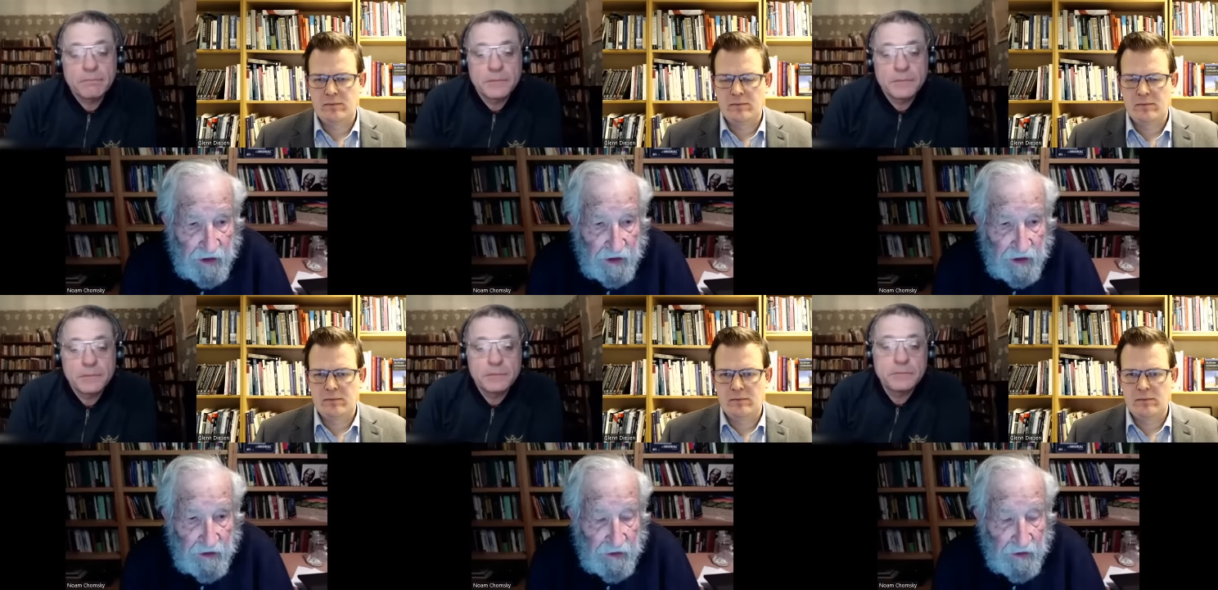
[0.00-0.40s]

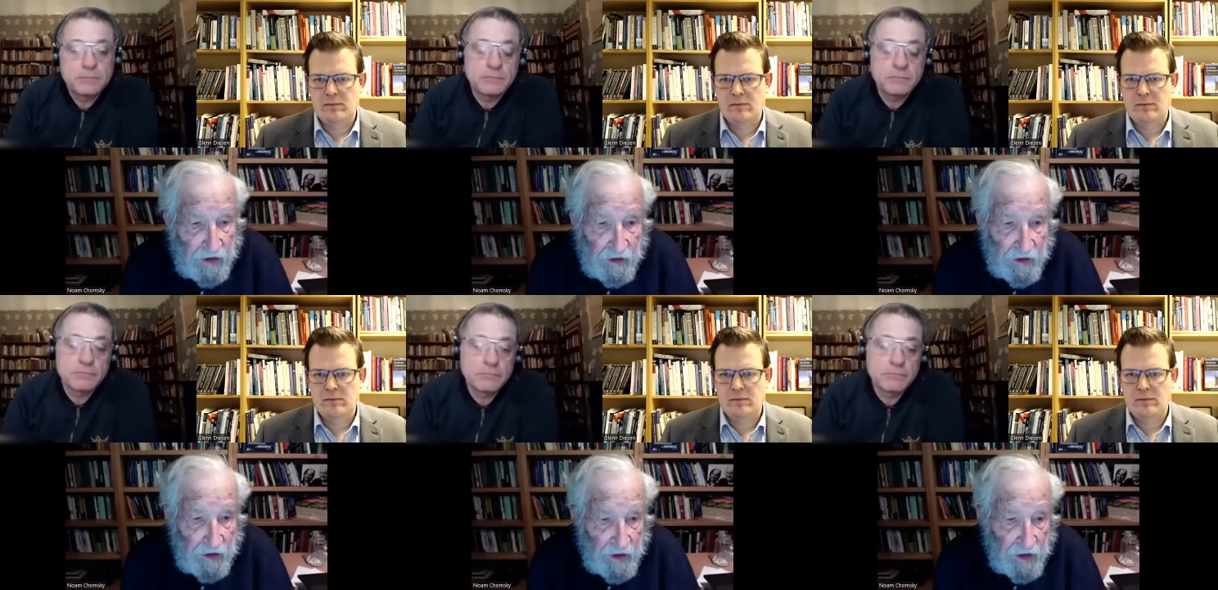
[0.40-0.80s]
Speaker 1: Well,
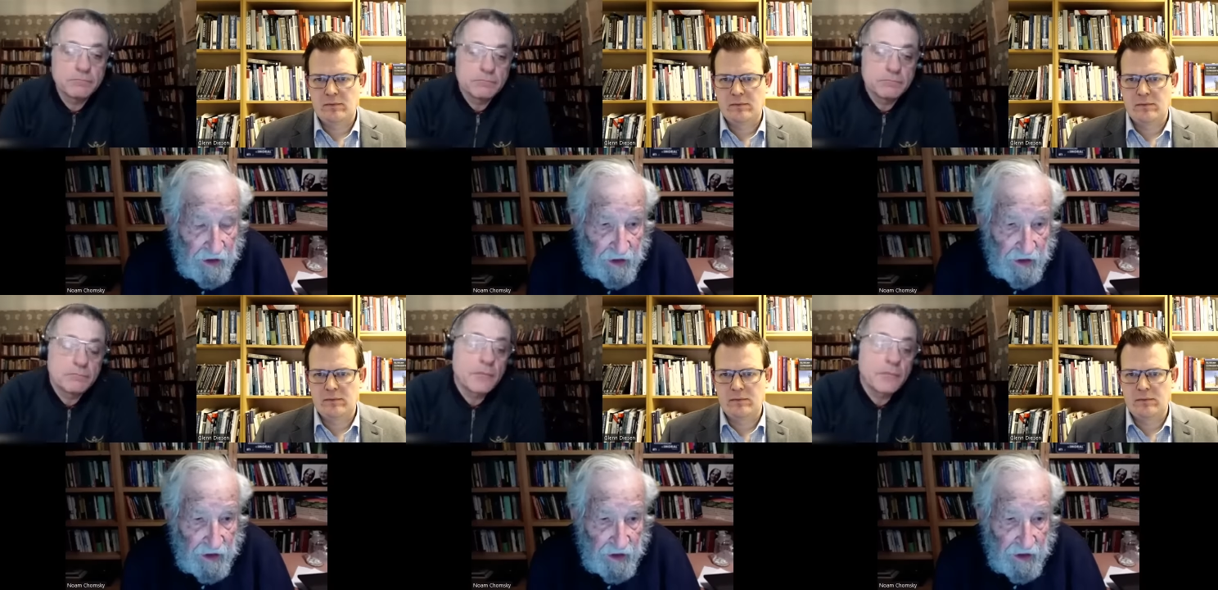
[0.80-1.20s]

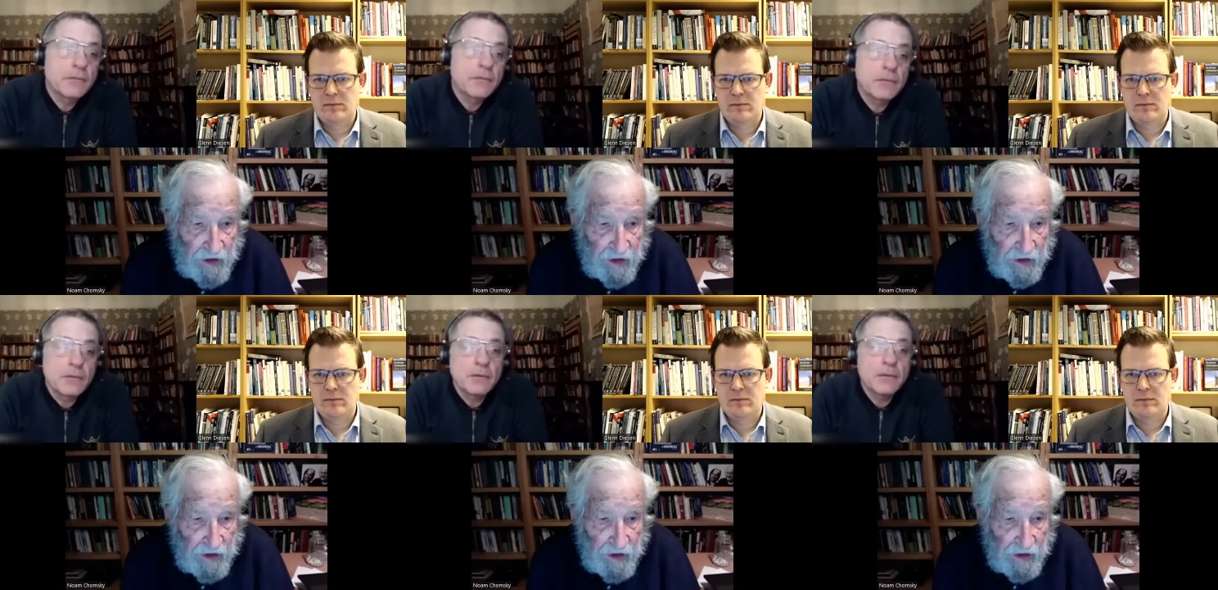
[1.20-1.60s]

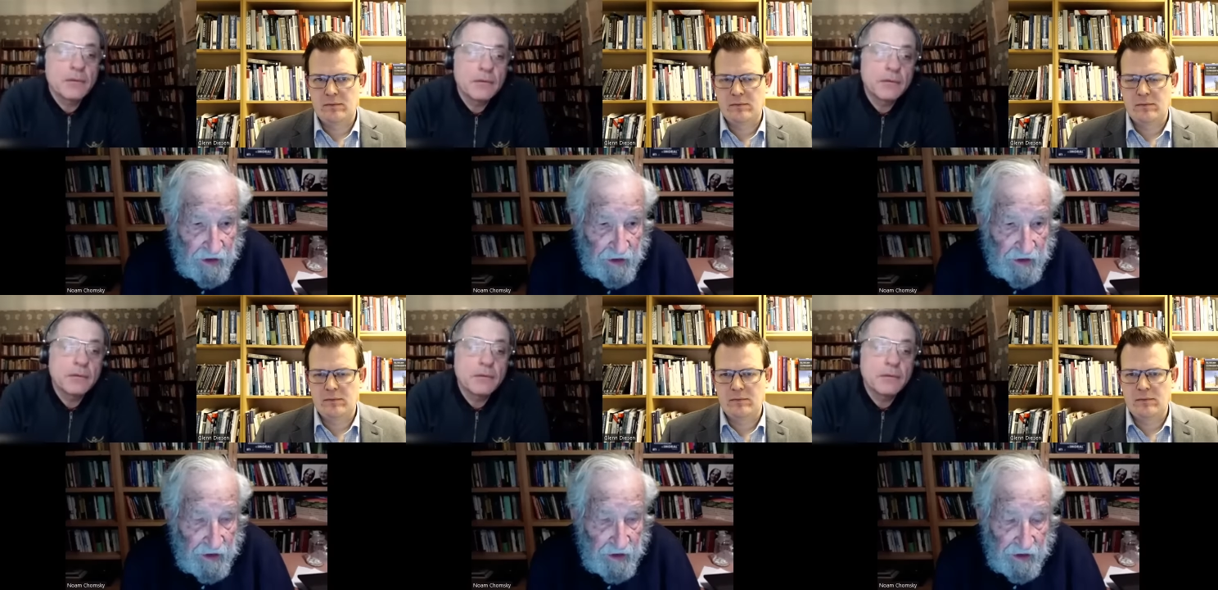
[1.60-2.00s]

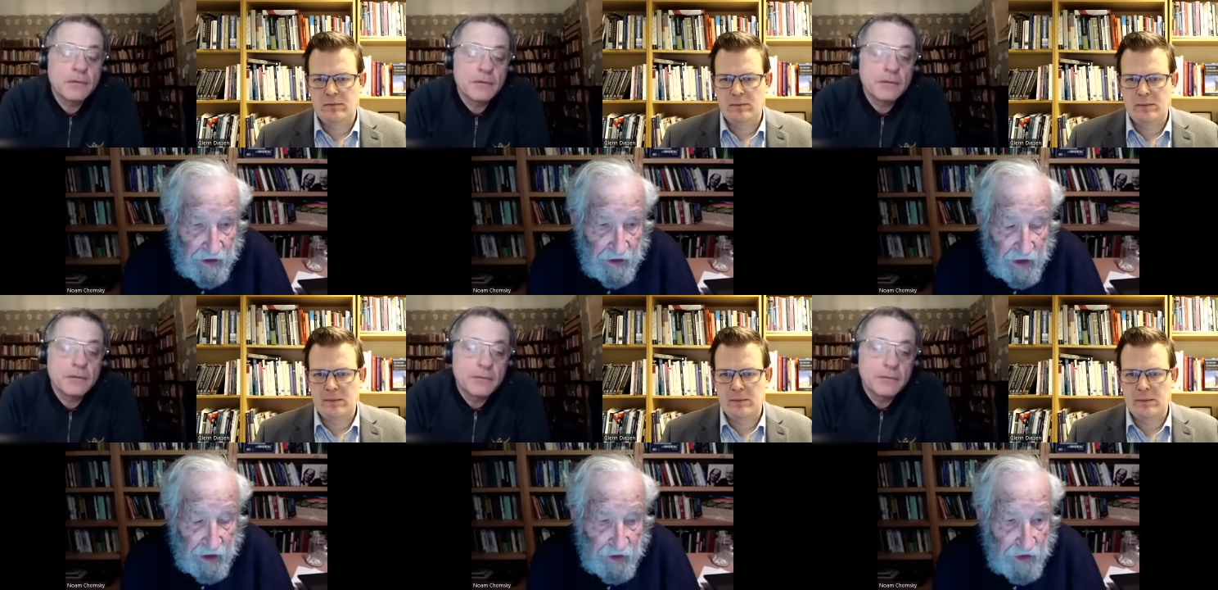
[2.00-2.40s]

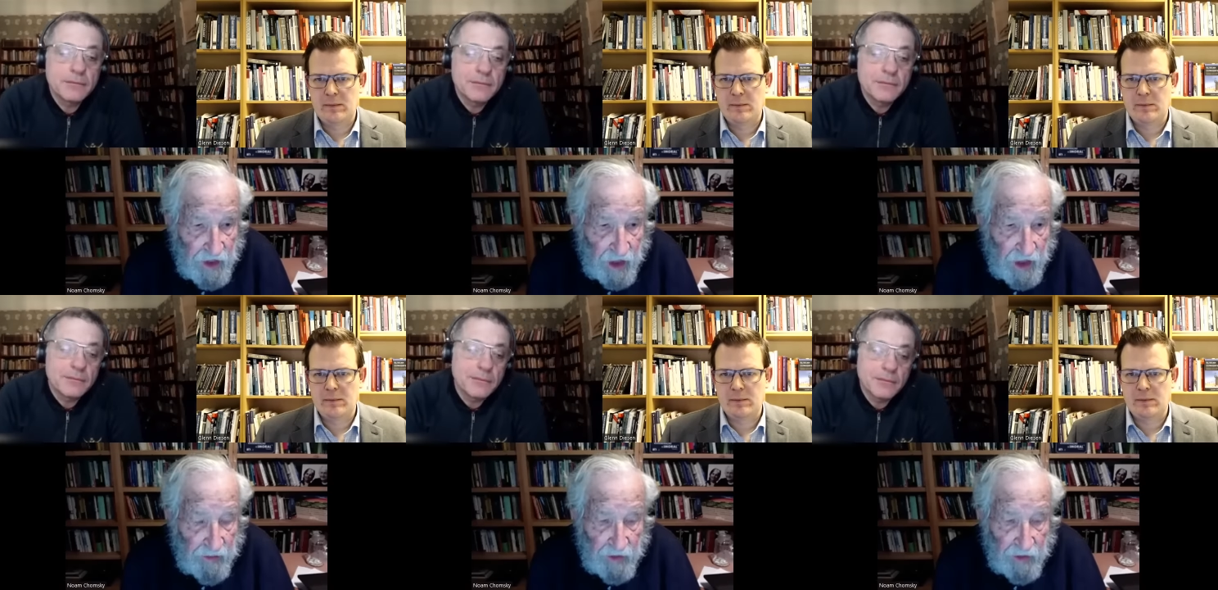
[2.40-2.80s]
can't stop
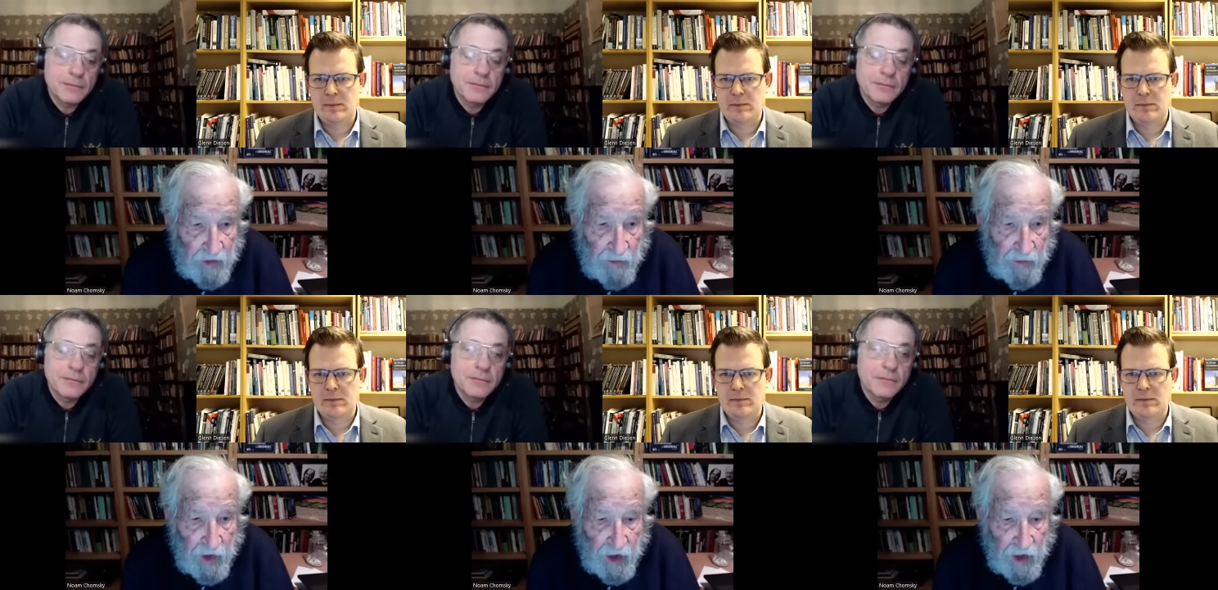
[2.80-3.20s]
it with
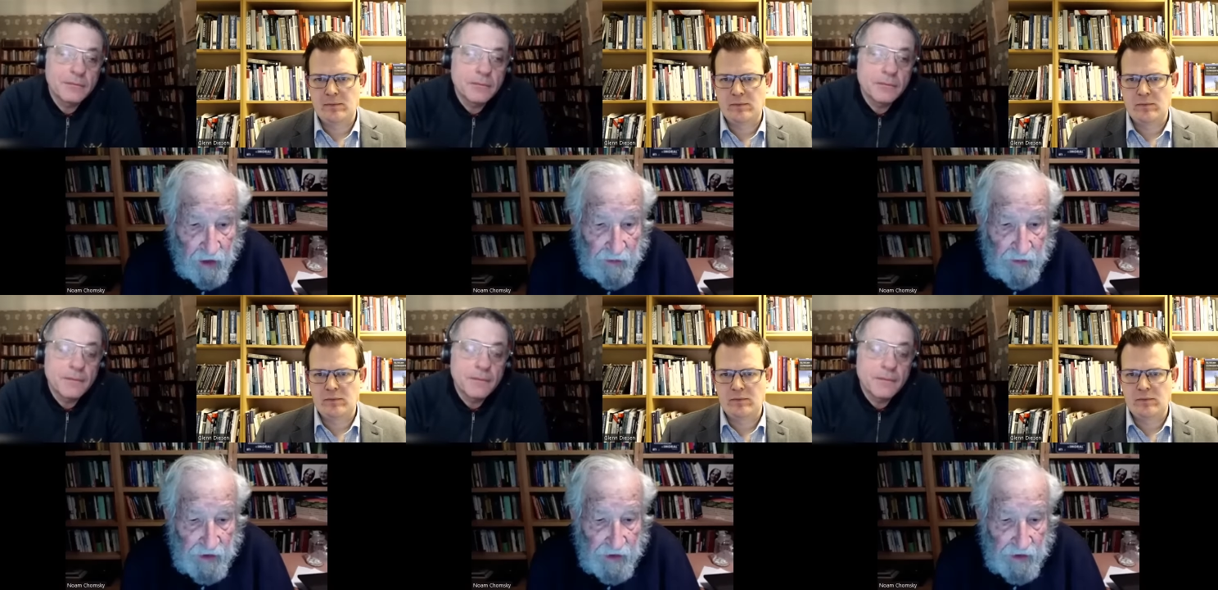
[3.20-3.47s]
bombs,